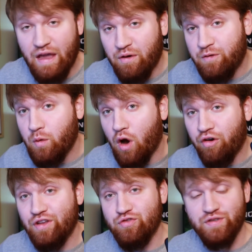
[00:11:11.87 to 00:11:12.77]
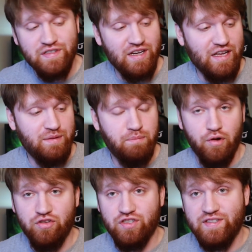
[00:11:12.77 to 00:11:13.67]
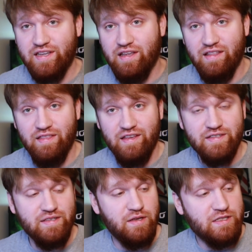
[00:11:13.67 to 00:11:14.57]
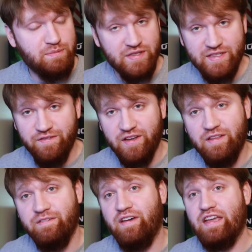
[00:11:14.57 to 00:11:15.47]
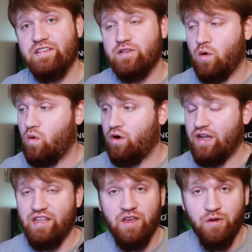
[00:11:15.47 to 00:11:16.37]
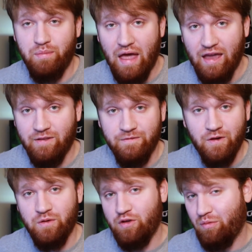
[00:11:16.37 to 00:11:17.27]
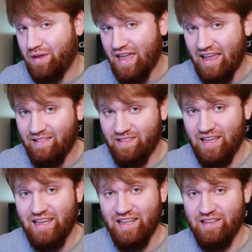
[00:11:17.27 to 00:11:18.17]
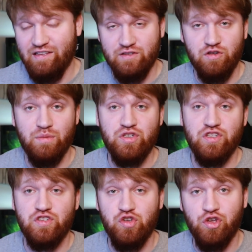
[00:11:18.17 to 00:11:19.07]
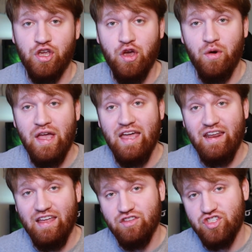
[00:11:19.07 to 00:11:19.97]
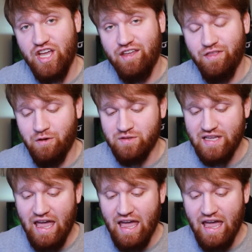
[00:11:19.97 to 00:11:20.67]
Now, if you are interested in purchasing this specific device or any other PinePhone, there'll be a link in the description so you could go ahead and check those